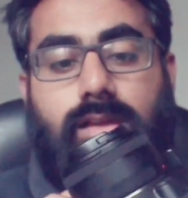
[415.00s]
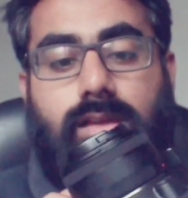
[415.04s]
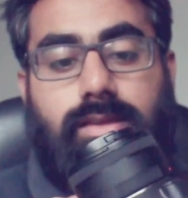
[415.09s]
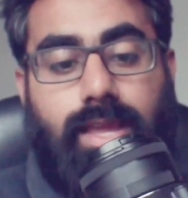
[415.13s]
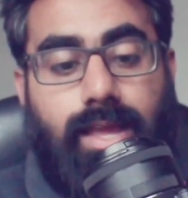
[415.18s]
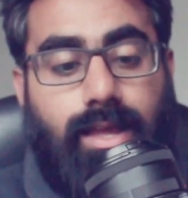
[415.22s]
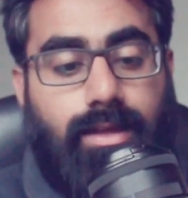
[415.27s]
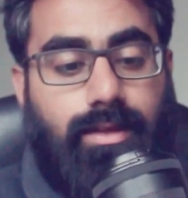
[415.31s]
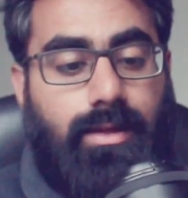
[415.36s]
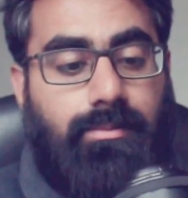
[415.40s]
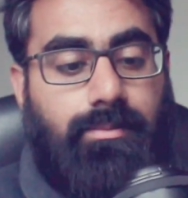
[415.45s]

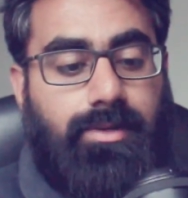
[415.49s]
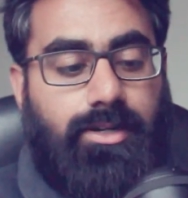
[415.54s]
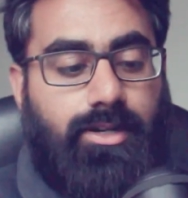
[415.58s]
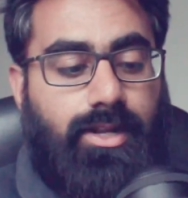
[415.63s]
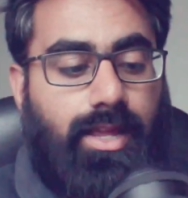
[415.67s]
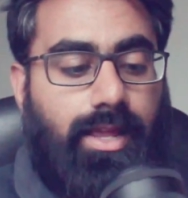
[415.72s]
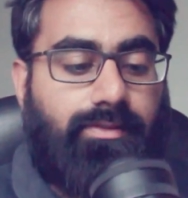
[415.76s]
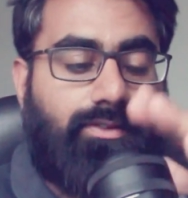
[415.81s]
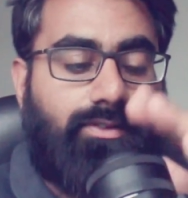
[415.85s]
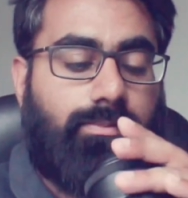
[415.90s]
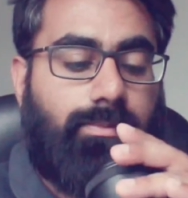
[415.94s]
Yeah, I mean,
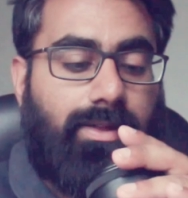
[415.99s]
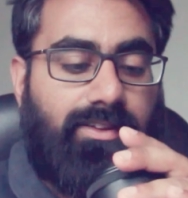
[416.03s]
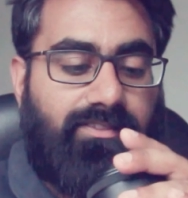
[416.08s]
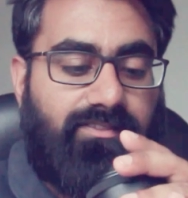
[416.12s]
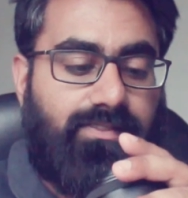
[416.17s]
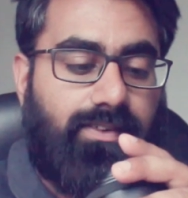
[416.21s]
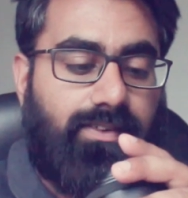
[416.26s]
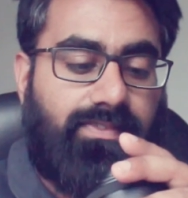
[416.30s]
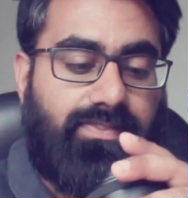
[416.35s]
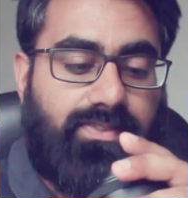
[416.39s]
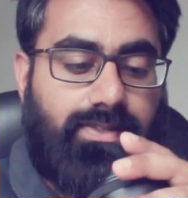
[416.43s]
I've got my
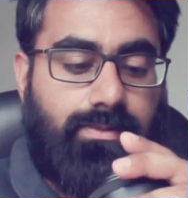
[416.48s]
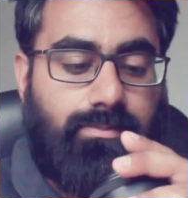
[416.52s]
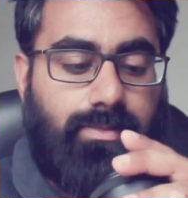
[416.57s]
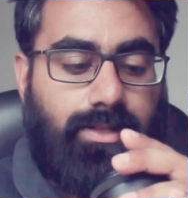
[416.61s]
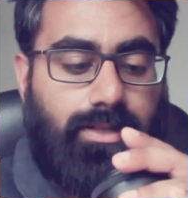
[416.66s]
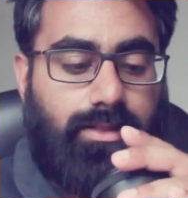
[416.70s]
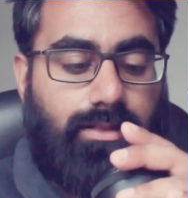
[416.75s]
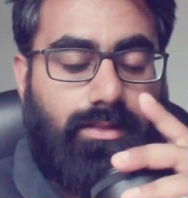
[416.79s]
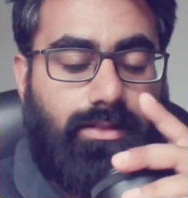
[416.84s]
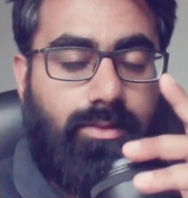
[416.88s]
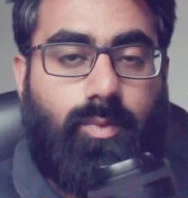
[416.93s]

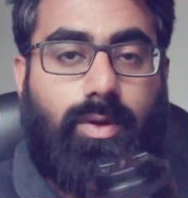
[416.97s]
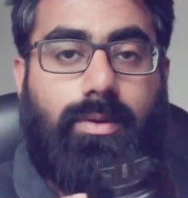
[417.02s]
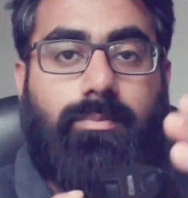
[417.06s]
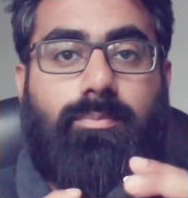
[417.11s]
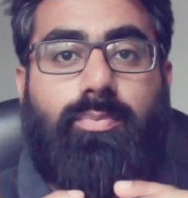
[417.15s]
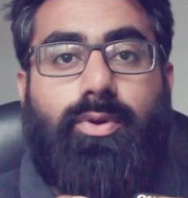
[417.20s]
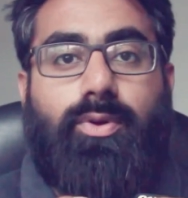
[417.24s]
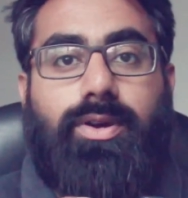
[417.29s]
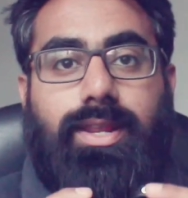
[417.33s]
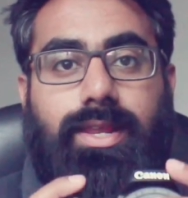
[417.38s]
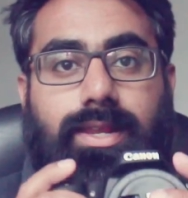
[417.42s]
50mm
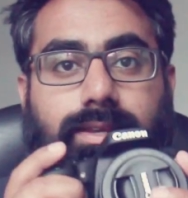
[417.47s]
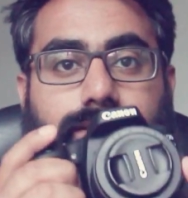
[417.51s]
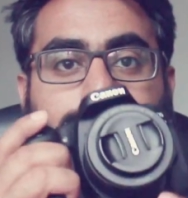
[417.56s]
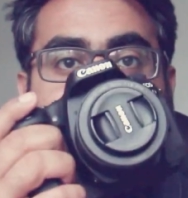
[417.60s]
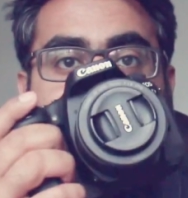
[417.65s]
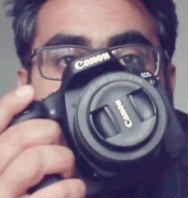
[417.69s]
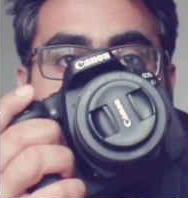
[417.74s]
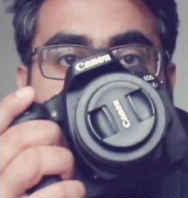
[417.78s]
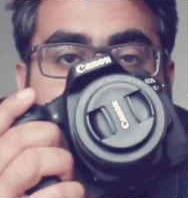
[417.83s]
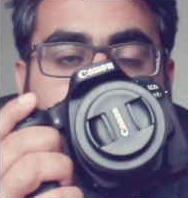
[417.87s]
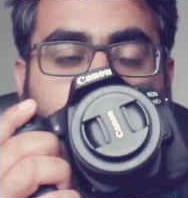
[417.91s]

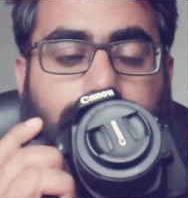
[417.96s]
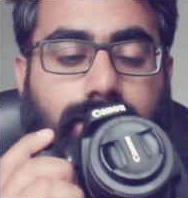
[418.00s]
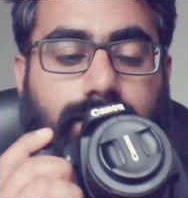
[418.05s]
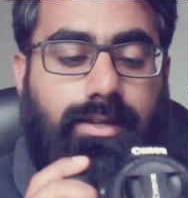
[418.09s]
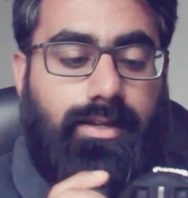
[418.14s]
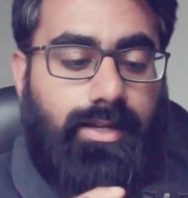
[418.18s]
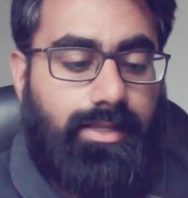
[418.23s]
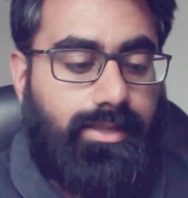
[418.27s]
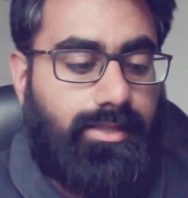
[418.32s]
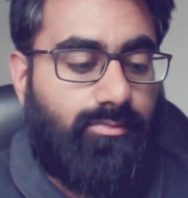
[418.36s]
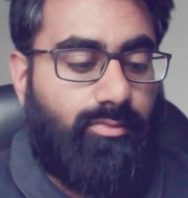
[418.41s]

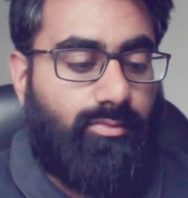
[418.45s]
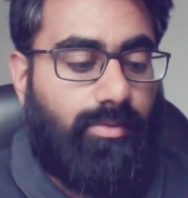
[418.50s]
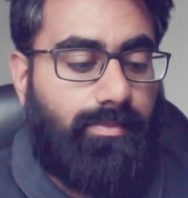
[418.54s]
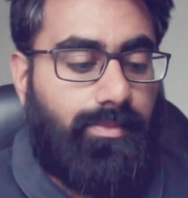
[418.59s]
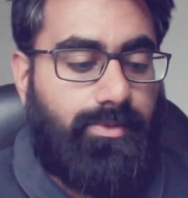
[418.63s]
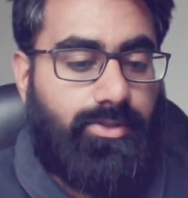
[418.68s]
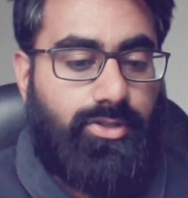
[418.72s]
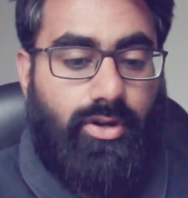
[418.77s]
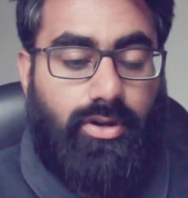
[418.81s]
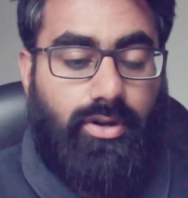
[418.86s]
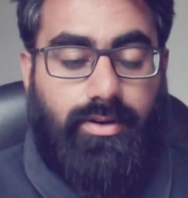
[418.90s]
1.8 at the
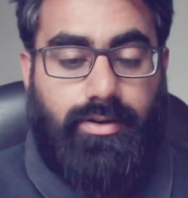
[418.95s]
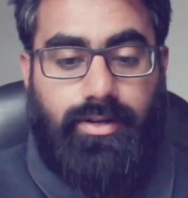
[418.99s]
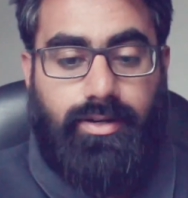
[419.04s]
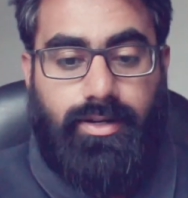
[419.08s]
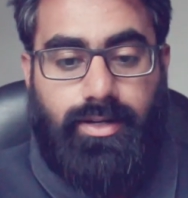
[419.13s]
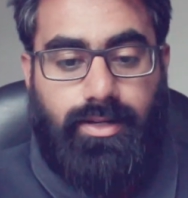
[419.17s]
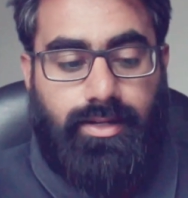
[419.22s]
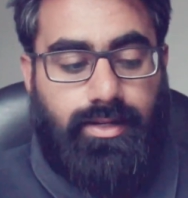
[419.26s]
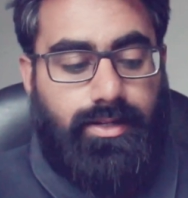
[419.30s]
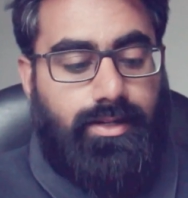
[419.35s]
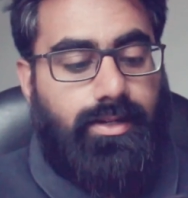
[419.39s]
moment on,
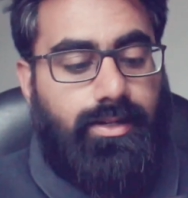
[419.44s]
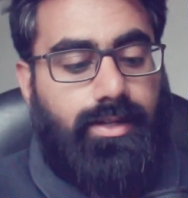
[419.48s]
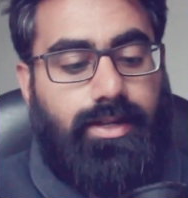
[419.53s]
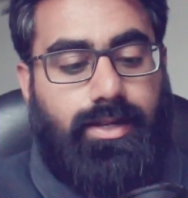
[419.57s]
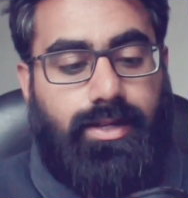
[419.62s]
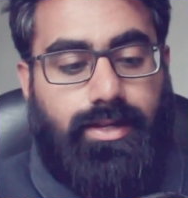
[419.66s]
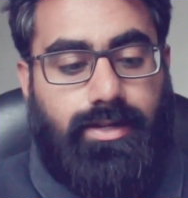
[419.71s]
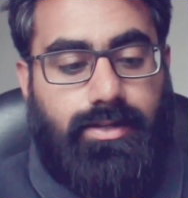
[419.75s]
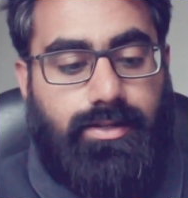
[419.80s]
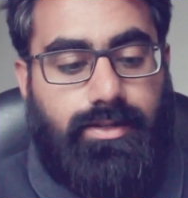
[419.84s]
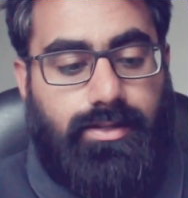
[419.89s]

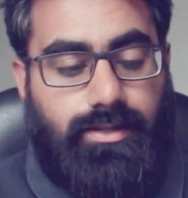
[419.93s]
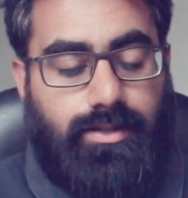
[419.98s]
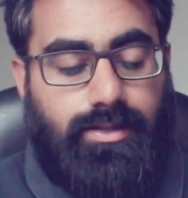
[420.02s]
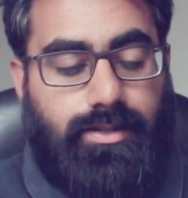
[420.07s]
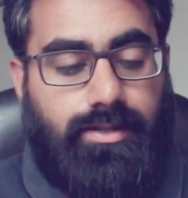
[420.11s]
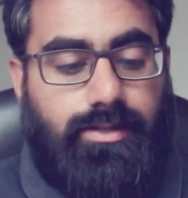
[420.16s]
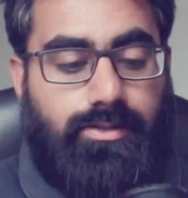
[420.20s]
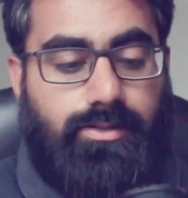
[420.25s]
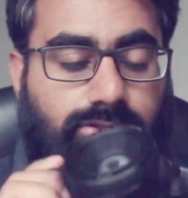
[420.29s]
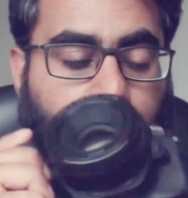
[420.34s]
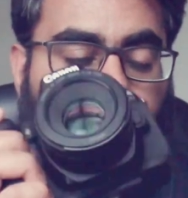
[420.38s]
and
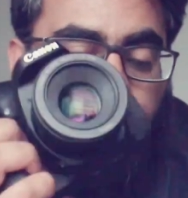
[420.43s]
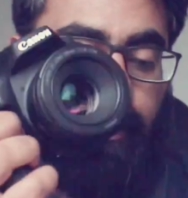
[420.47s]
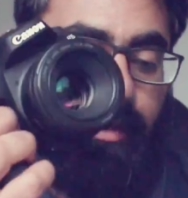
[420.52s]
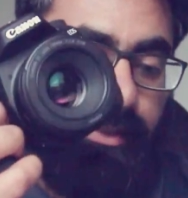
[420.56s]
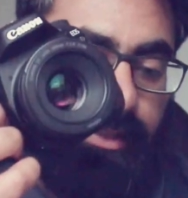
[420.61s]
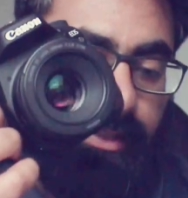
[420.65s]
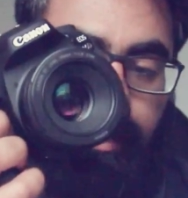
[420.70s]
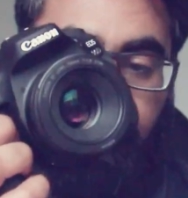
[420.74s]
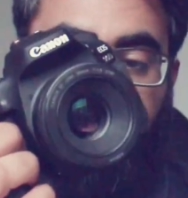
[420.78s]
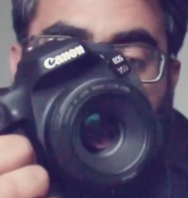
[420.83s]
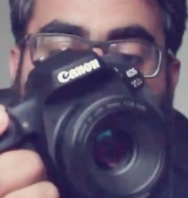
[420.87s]
so we
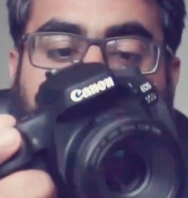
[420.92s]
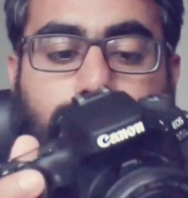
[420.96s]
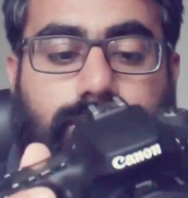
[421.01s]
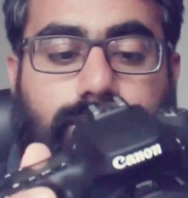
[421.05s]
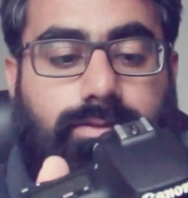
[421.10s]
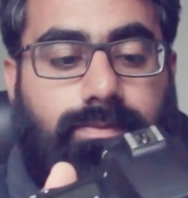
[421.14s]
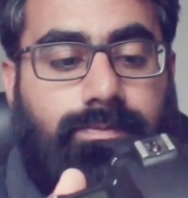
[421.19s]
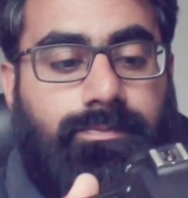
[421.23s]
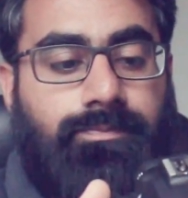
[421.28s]
can take that out